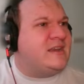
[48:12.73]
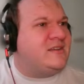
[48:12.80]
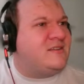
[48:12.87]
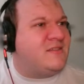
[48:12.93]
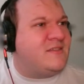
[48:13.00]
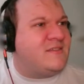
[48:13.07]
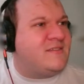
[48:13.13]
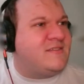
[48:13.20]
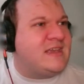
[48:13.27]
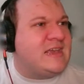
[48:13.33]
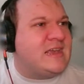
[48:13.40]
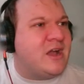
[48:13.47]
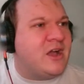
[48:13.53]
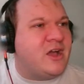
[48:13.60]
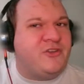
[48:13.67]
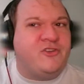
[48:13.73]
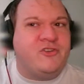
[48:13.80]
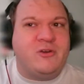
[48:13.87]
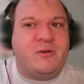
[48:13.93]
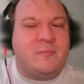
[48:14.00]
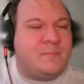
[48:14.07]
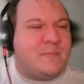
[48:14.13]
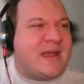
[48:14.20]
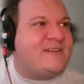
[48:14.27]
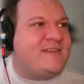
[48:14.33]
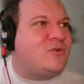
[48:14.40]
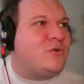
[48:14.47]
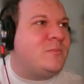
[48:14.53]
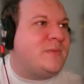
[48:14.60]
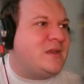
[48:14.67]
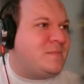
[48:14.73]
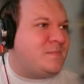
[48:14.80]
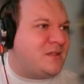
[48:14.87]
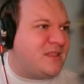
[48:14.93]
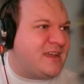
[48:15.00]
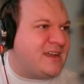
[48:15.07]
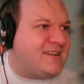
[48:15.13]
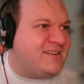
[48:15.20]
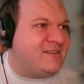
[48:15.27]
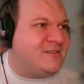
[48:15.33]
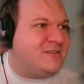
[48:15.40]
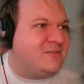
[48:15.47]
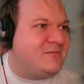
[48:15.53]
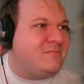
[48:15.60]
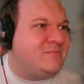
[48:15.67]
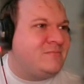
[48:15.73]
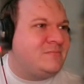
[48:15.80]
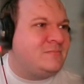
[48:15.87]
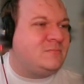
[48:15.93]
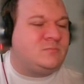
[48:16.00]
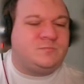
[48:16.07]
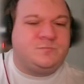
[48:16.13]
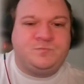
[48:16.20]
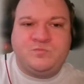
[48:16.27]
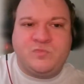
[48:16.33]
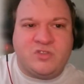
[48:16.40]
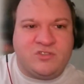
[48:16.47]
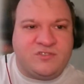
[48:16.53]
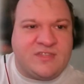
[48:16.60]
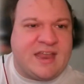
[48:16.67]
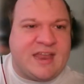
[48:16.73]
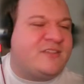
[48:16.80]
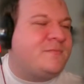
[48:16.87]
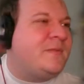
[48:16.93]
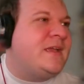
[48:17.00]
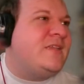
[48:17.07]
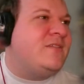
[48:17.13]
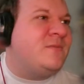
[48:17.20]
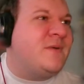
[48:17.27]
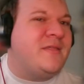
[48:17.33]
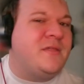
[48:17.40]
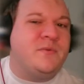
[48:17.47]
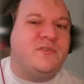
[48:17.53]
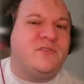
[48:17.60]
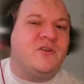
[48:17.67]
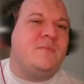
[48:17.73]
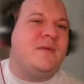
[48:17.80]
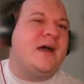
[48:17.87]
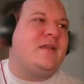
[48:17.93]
into the sea under magical manipulation. So that explains why there were